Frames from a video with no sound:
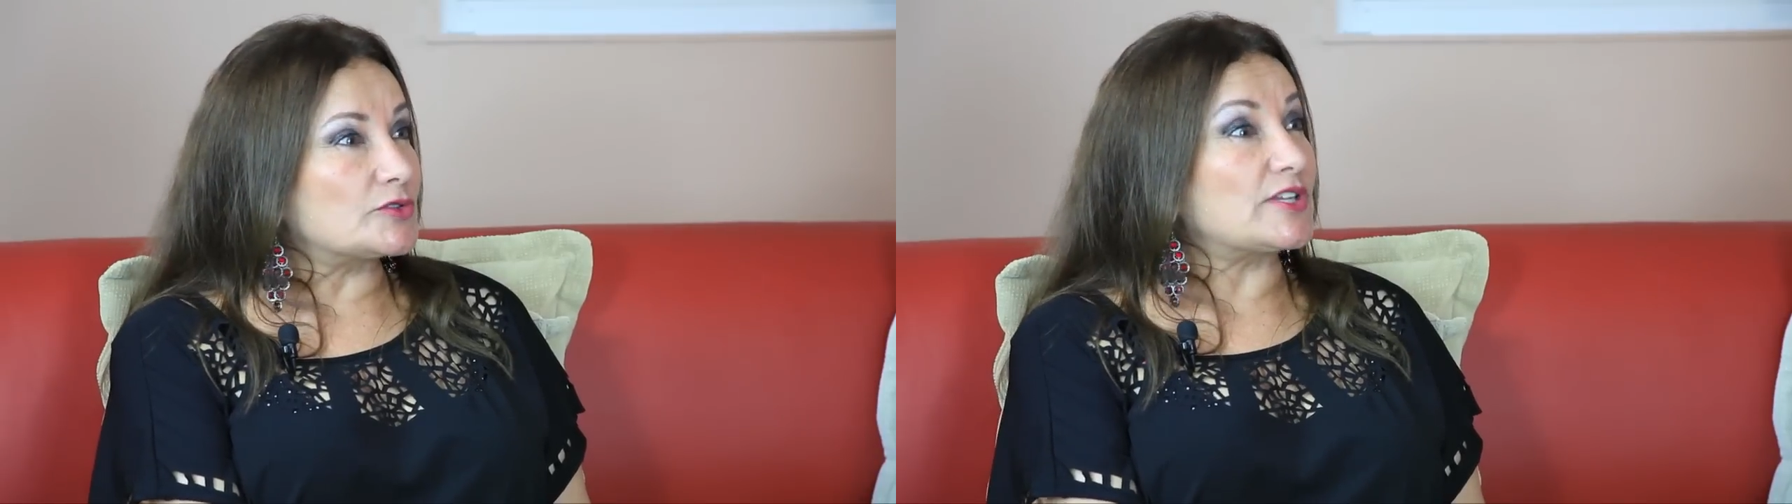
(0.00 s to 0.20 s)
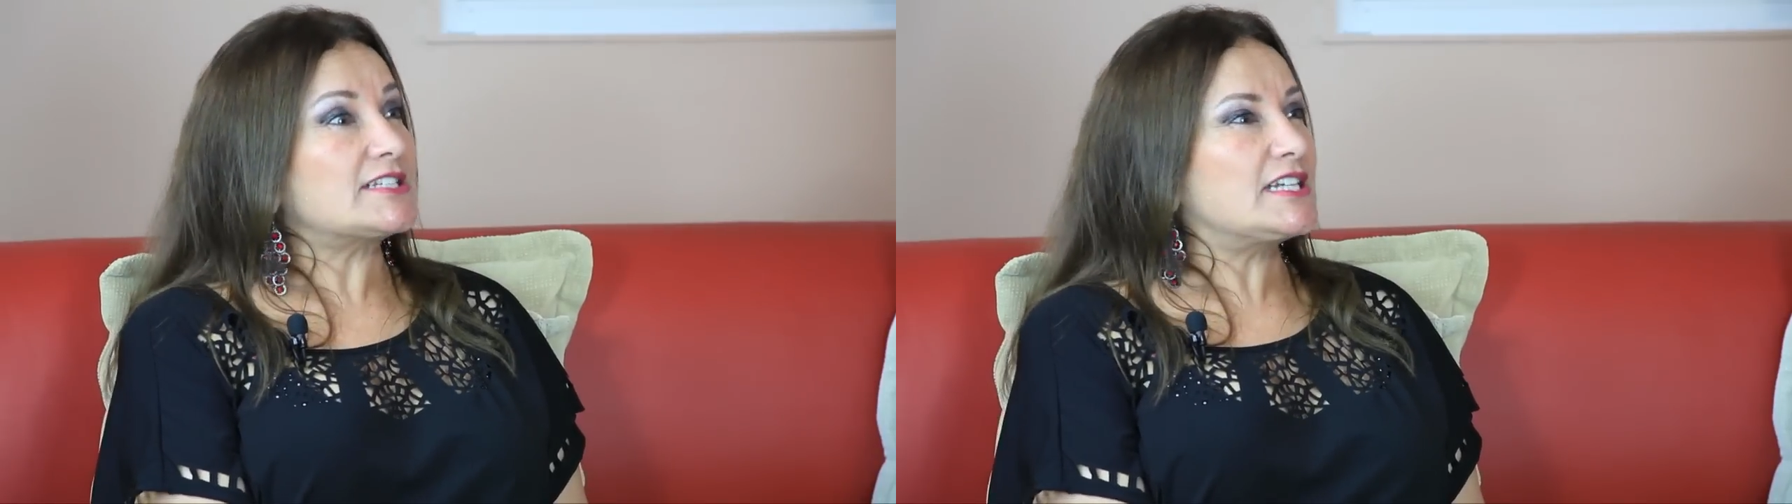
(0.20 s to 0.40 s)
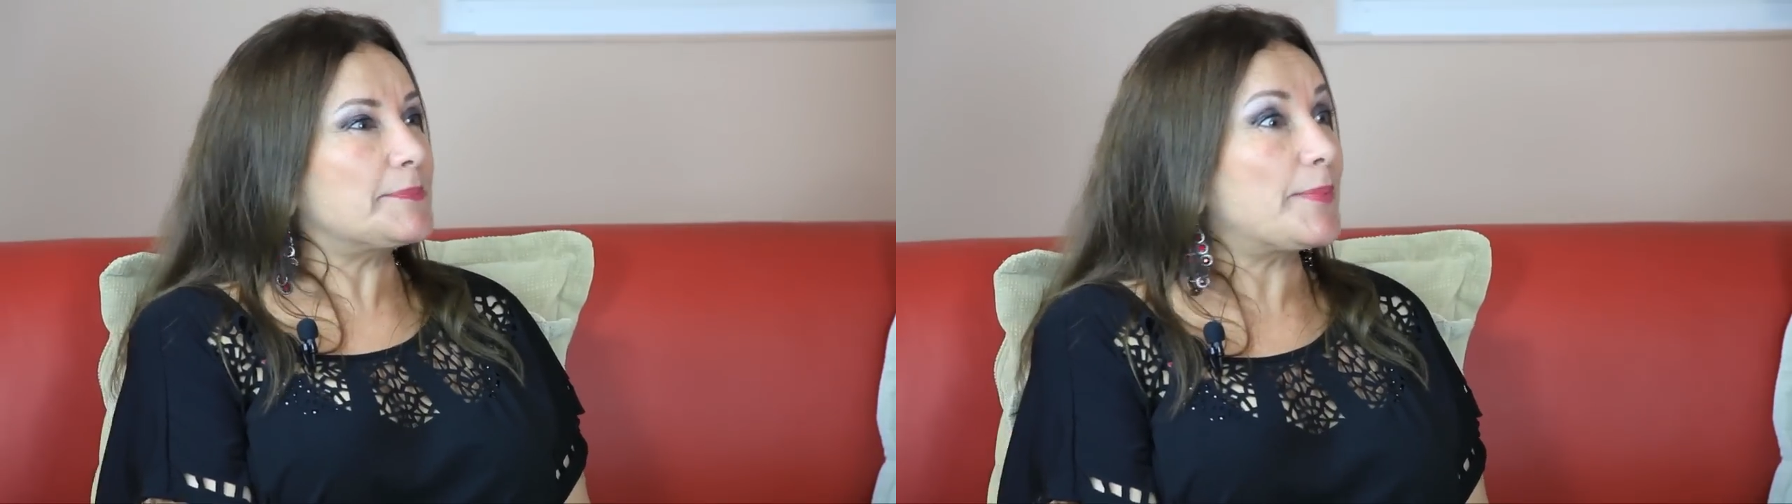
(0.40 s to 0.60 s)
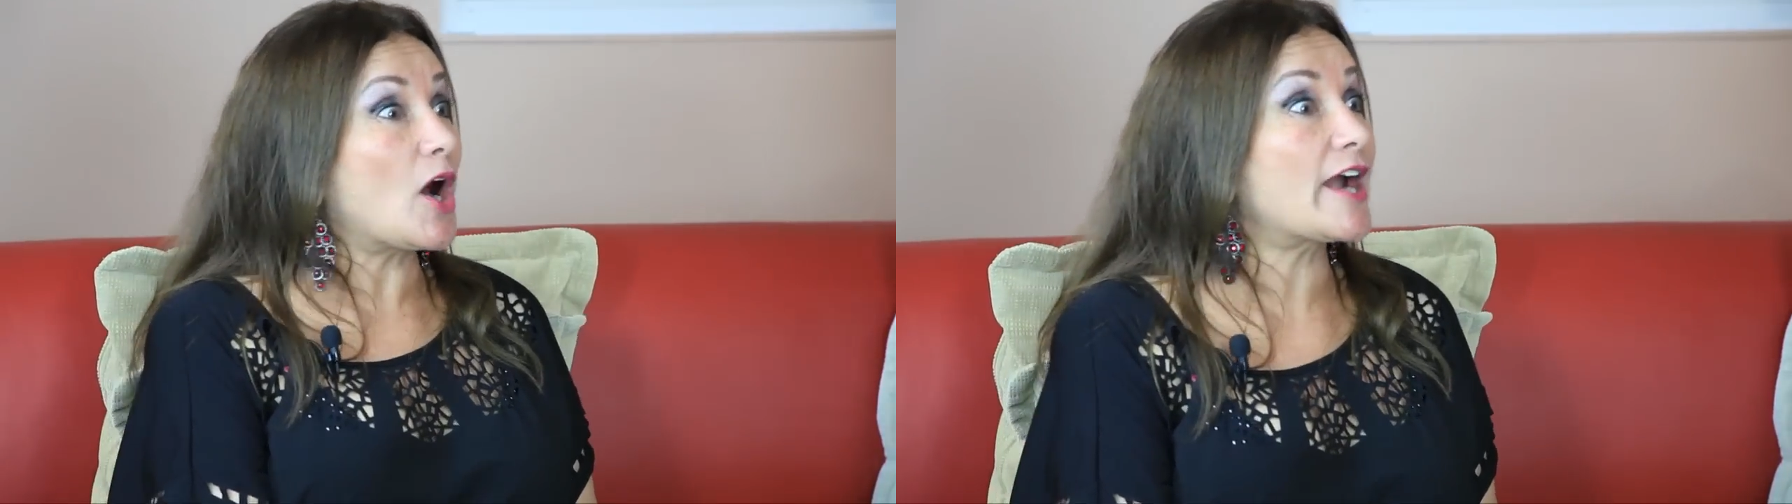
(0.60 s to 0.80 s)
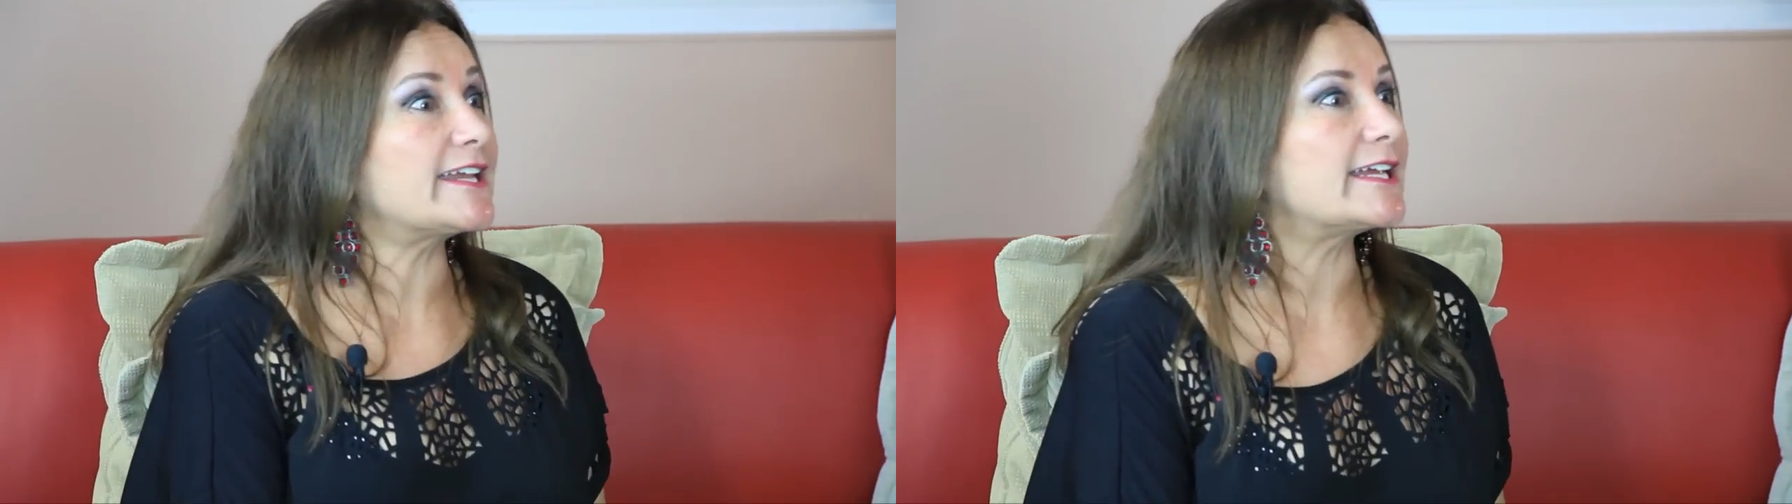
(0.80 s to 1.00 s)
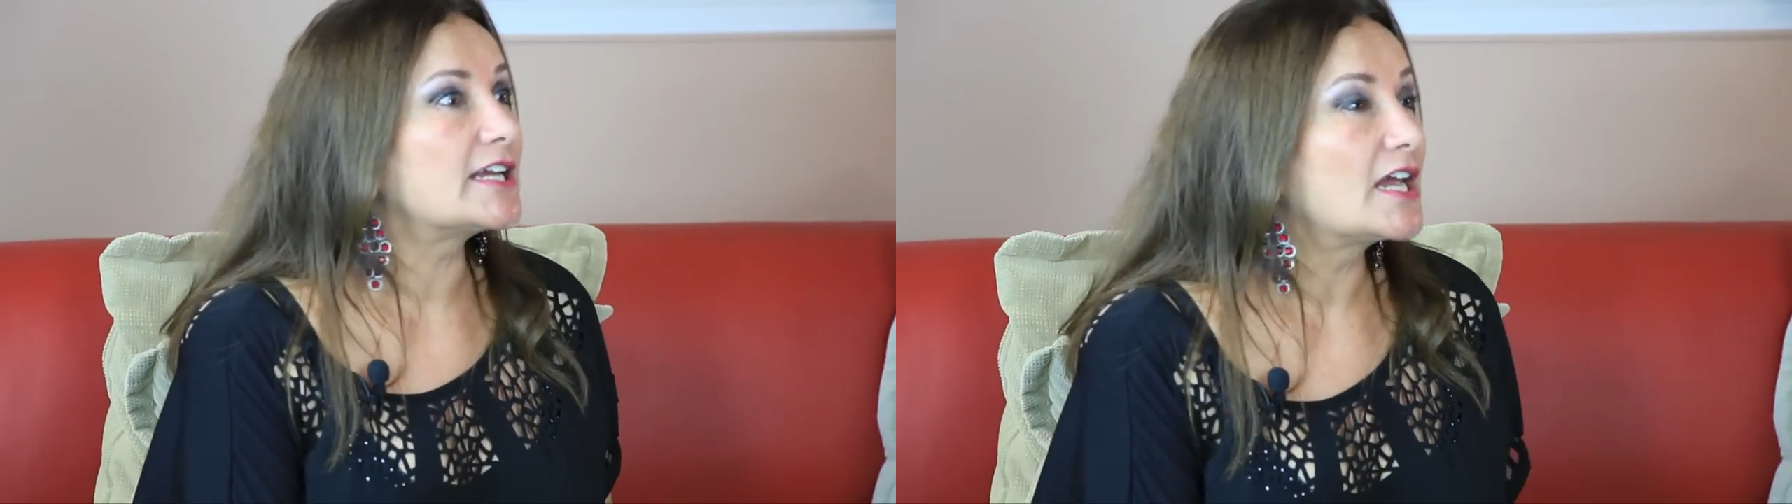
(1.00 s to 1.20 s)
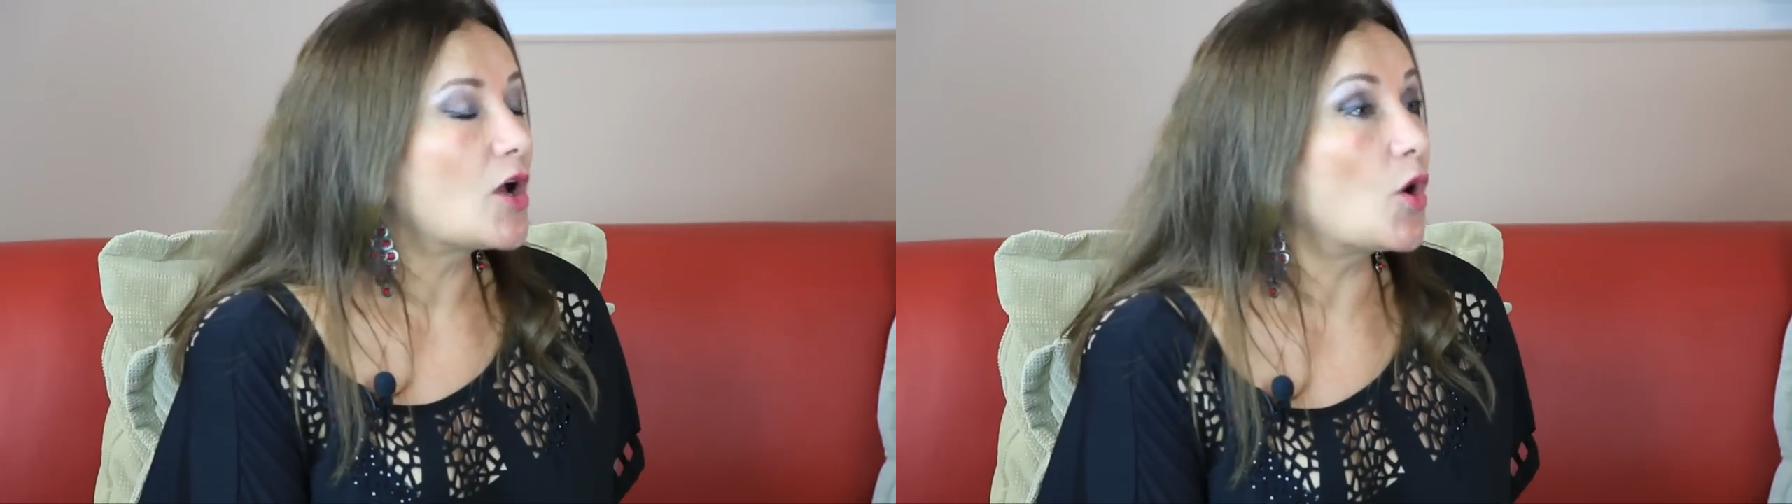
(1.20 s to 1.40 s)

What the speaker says: to the Tea Party, system,